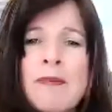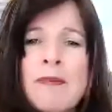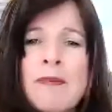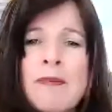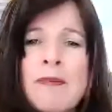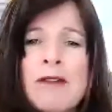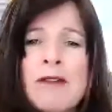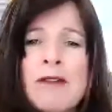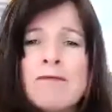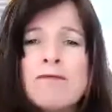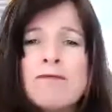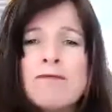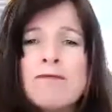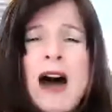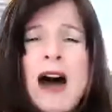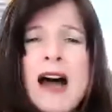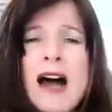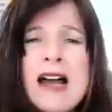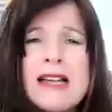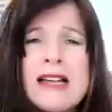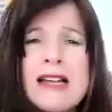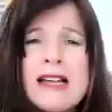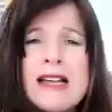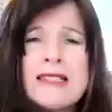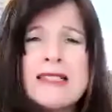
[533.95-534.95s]
I
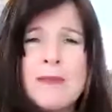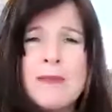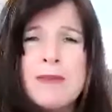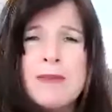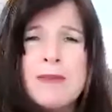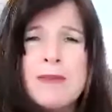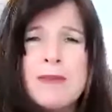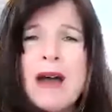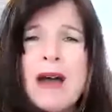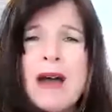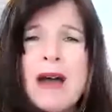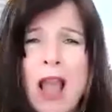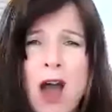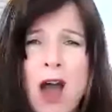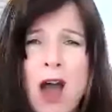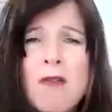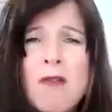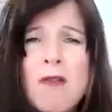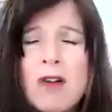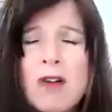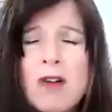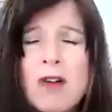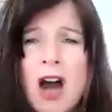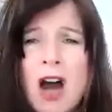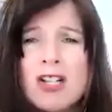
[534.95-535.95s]
rise up in my
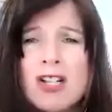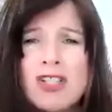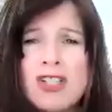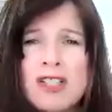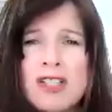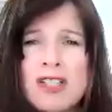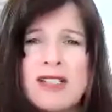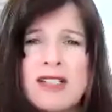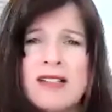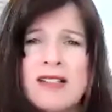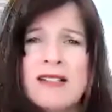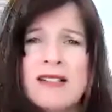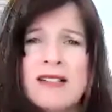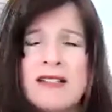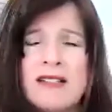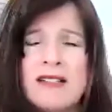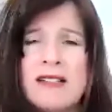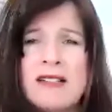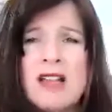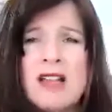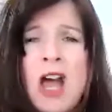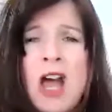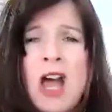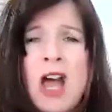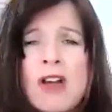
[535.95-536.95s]
own
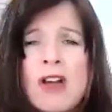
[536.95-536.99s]
consciousness